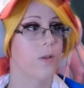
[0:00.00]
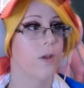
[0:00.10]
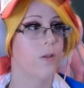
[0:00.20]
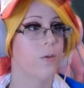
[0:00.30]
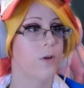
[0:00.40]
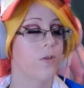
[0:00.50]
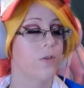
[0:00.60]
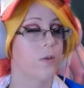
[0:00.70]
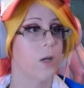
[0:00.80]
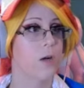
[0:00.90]
other one is
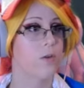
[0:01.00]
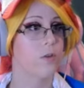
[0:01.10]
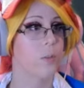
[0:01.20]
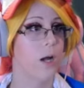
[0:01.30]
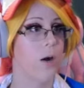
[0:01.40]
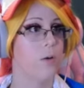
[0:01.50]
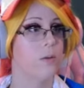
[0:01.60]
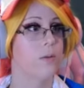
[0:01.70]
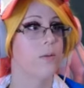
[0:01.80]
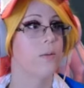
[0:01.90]
still better somehow.
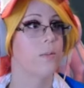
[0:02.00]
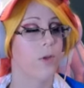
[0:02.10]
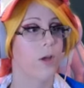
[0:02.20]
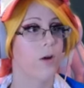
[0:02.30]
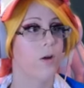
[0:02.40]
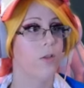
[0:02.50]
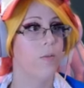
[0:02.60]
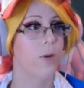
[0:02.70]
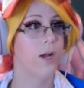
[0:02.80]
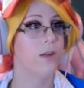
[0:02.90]
Get all the
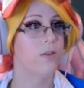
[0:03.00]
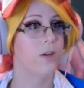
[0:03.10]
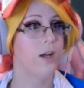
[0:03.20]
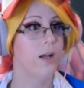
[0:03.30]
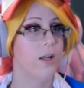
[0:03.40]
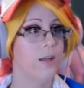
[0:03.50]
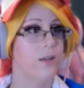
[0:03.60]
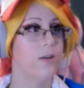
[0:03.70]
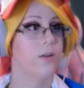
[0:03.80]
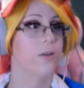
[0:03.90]

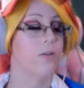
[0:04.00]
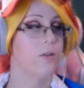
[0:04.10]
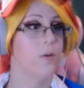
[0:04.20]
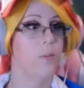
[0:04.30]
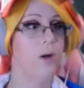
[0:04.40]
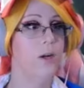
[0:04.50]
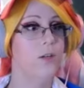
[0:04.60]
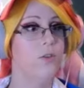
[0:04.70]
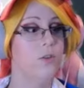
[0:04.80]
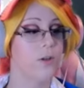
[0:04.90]
mantine!
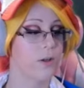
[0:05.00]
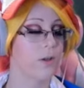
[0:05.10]
Amazing!